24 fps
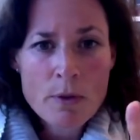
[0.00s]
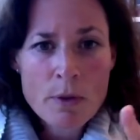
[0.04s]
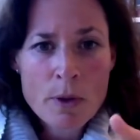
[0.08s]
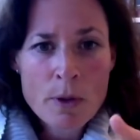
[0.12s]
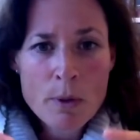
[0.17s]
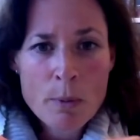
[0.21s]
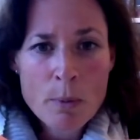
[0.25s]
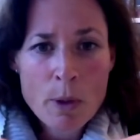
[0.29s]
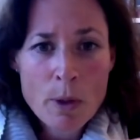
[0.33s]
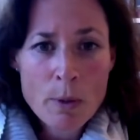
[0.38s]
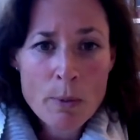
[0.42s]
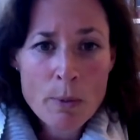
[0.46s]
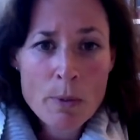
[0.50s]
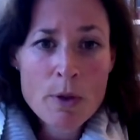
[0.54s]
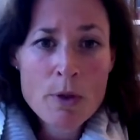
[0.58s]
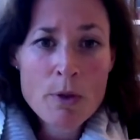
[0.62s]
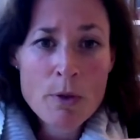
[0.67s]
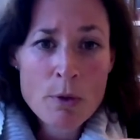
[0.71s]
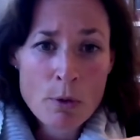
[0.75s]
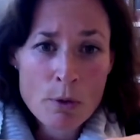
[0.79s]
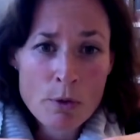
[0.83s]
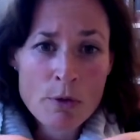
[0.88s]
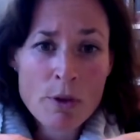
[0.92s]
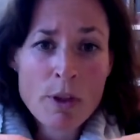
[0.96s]
where we
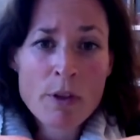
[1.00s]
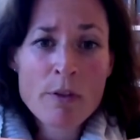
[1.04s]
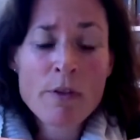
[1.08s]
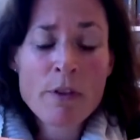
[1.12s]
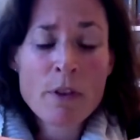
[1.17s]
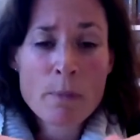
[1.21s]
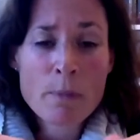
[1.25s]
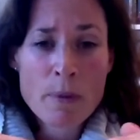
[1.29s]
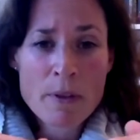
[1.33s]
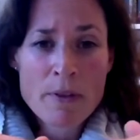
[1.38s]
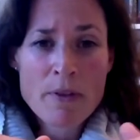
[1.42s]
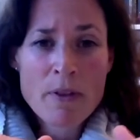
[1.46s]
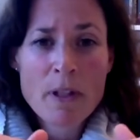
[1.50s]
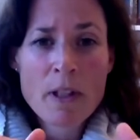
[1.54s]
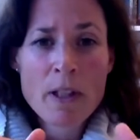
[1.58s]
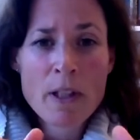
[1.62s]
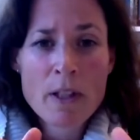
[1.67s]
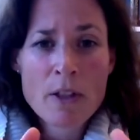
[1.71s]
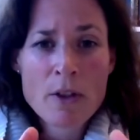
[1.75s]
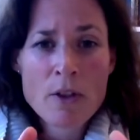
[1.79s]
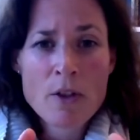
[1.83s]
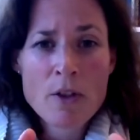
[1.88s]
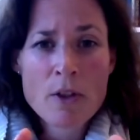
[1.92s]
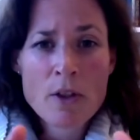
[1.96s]
saw different
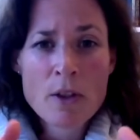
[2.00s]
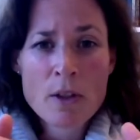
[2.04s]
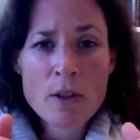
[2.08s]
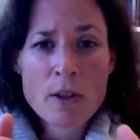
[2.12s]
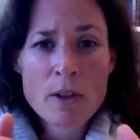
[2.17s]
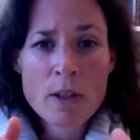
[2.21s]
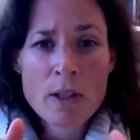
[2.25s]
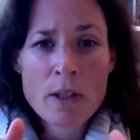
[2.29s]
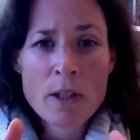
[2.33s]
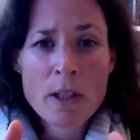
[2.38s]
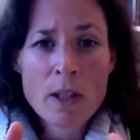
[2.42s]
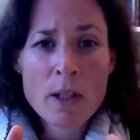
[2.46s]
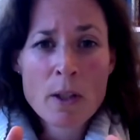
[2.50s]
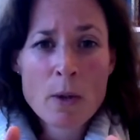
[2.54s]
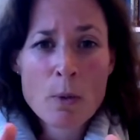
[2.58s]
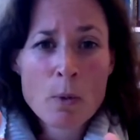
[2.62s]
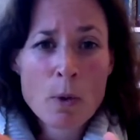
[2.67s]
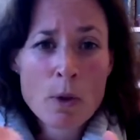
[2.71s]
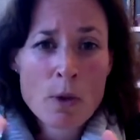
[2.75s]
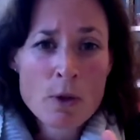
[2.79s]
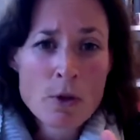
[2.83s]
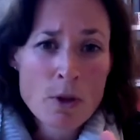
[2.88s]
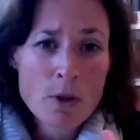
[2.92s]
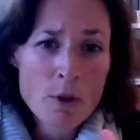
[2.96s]
methylation in the
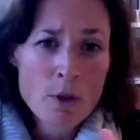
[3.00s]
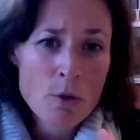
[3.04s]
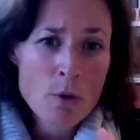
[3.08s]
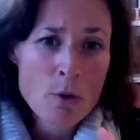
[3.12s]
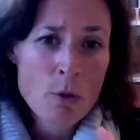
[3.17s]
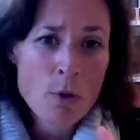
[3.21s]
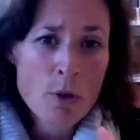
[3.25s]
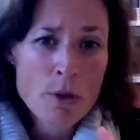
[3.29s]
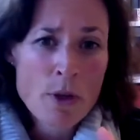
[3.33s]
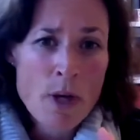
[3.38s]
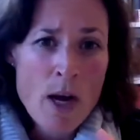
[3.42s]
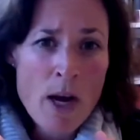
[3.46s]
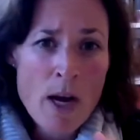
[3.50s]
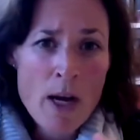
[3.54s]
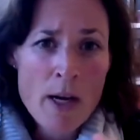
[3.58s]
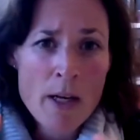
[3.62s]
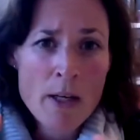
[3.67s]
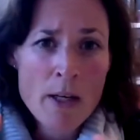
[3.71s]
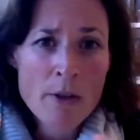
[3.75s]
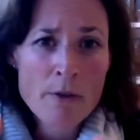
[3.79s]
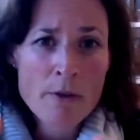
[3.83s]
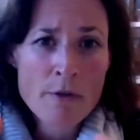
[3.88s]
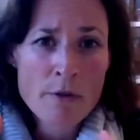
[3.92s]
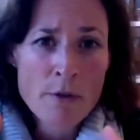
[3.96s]
ones that scored
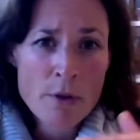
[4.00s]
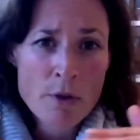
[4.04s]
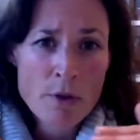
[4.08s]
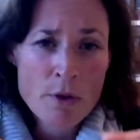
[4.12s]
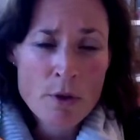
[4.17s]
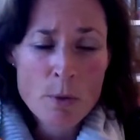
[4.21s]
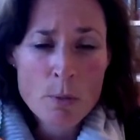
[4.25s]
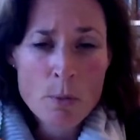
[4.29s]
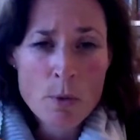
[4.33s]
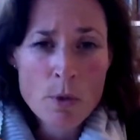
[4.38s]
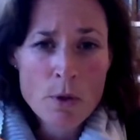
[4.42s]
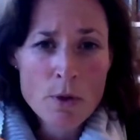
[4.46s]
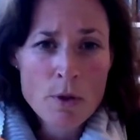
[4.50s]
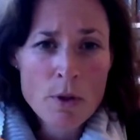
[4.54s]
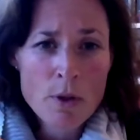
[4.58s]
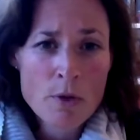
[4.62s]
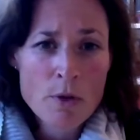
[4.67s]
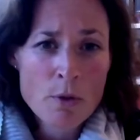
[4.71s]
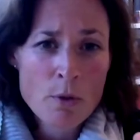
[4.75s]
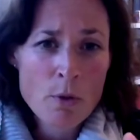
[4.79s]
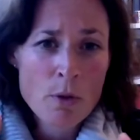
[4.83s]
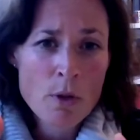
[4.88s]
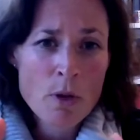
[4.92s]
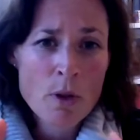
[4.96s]
higher versus the ones that
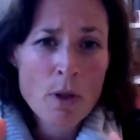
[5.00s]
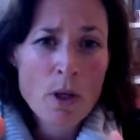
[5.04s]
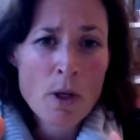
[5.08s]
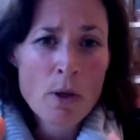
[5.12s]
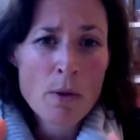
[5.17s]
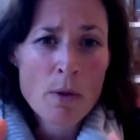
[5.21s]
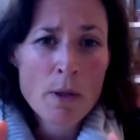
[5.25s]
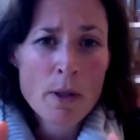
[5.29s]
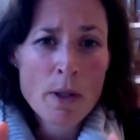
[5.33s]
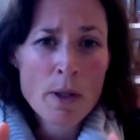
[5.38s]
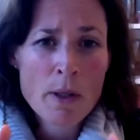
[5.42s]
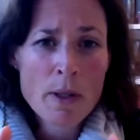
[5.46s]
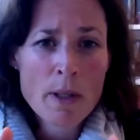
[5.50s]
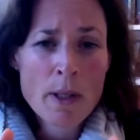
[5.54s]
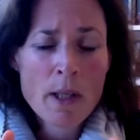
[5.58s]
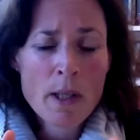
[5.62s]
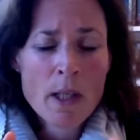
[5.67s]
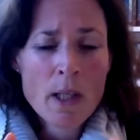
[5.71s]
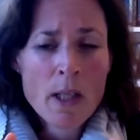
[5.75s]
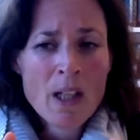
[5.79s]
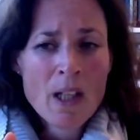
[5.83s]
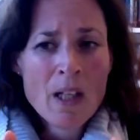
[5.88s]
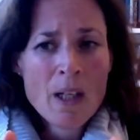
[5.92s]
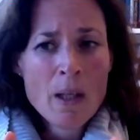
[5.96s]
scored lower.
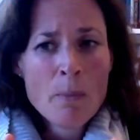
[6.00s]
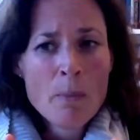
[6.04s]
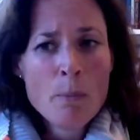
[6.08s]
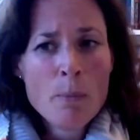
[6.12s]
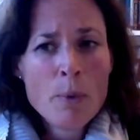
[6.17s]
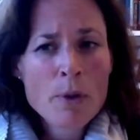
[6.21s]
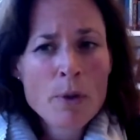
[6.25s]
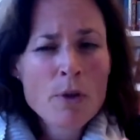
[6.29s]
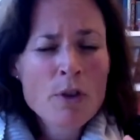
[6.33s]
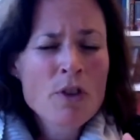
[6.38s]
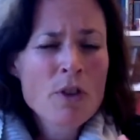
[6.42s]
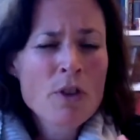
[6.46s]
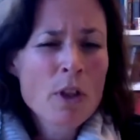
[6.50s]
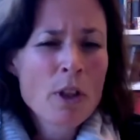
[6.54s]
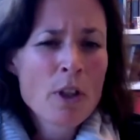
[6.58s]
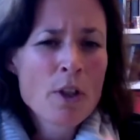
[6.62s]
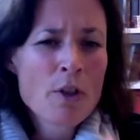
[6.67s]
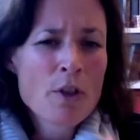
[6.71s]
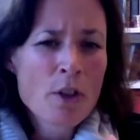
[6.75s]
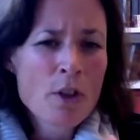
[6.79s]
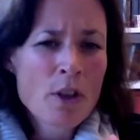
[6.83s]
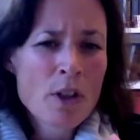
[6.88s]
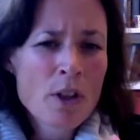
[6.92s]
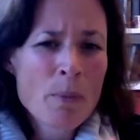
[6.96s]
But the
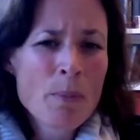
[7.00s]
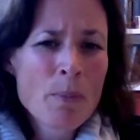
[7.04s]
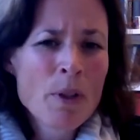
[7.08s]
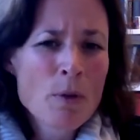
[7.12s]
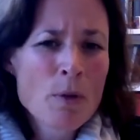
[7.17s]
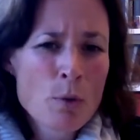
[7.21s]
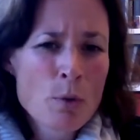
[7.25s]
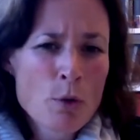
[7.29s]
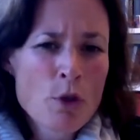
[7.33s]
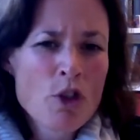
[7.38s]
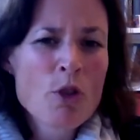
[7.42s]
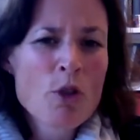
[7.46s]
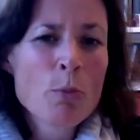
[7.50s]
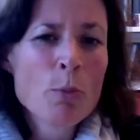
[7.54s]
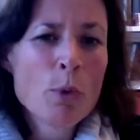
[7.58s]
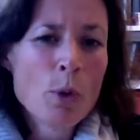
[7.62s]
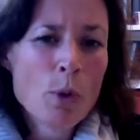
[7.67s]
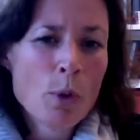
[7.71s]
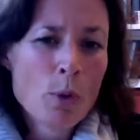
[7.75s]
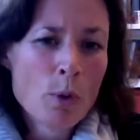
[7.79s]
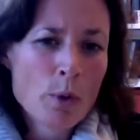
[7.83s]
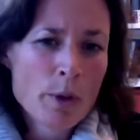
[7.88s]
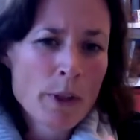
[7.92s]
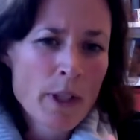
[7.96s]
studies are a bit too
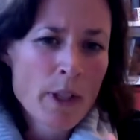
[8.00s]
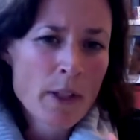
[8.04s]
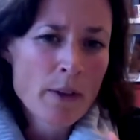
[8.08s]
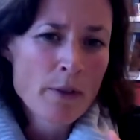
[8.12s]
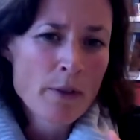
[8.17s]
small yet